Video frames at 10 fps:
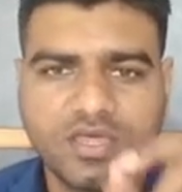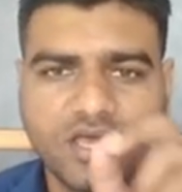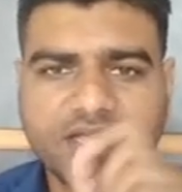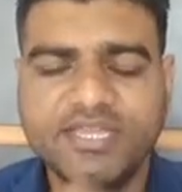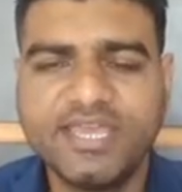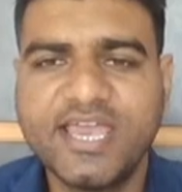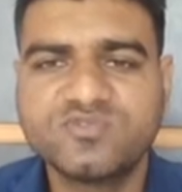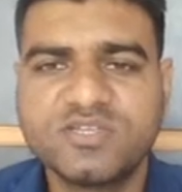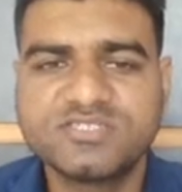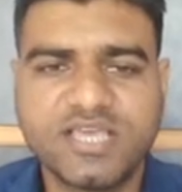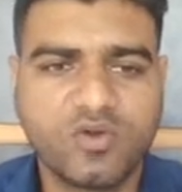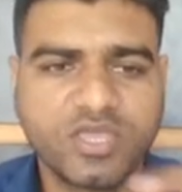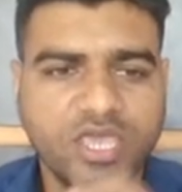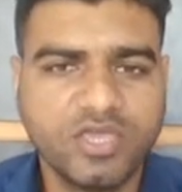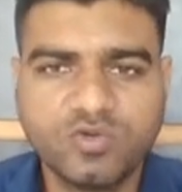Th1 cell.
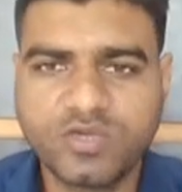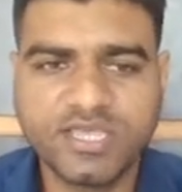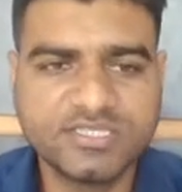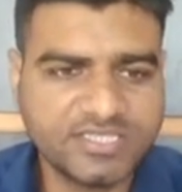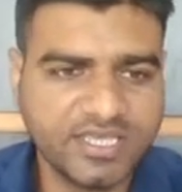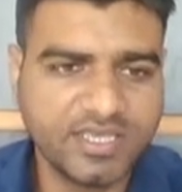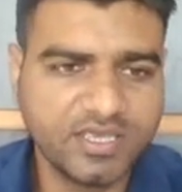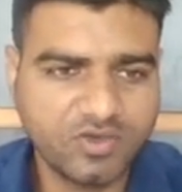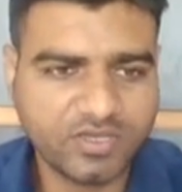Okay, you can see,